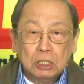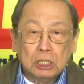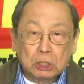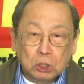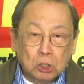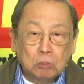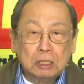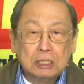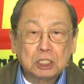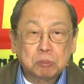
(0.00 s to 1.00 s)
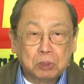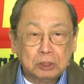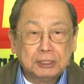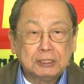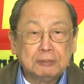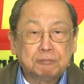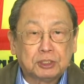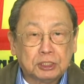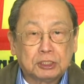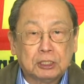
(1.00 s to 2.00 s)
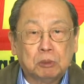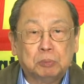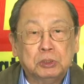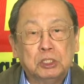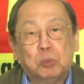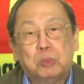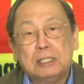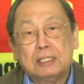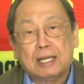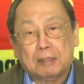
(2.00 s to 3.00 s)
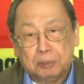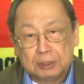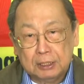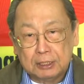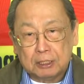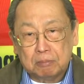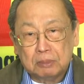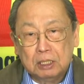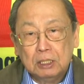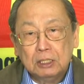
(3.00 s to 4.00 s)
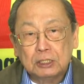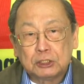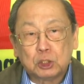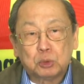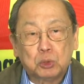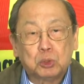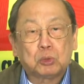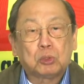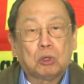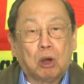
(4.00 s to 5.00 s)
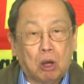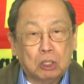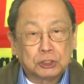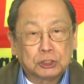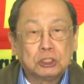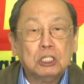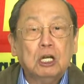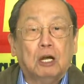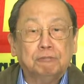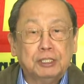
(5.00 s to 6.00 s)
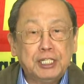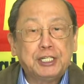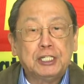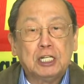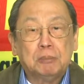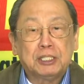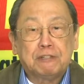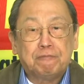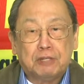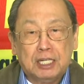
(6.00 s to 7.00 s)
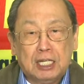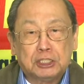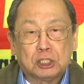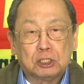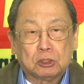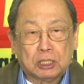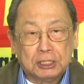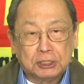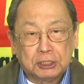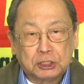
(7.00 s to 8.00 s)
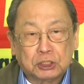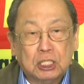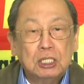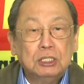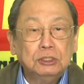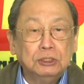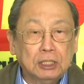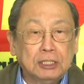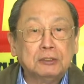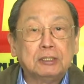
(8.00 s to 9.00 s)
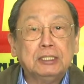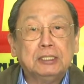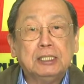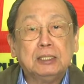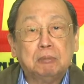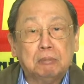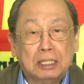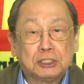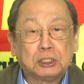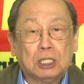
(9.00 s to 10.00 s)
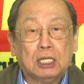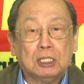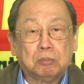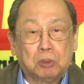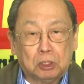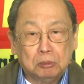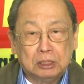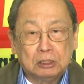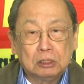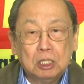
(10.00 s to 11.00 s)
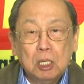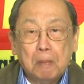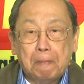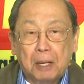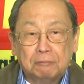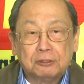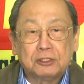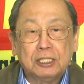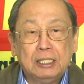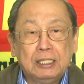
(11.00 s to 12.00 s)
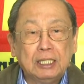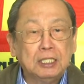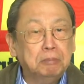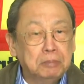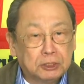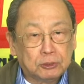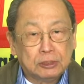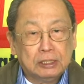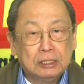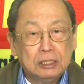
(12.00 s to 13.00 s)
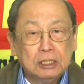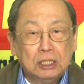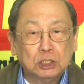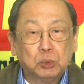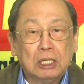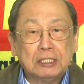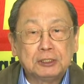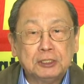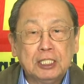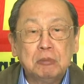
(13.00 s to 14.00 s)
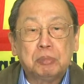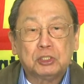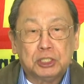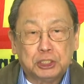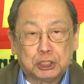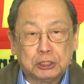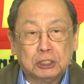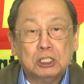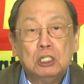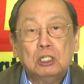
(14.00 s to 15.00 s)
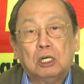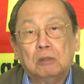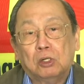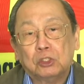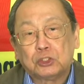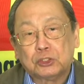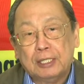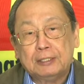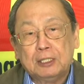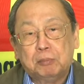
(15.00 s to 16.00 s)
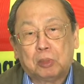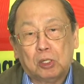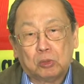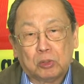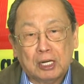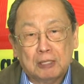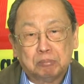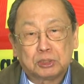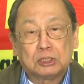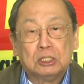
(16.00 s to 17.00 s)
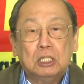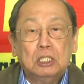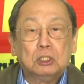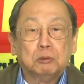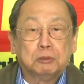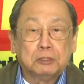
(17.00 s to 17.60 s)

The global exploitative system of monopoly capitalism is the root cause of the economic and financial crisis, generating mass unemployment, poverty and misery, as well as the imposition of austerity programs that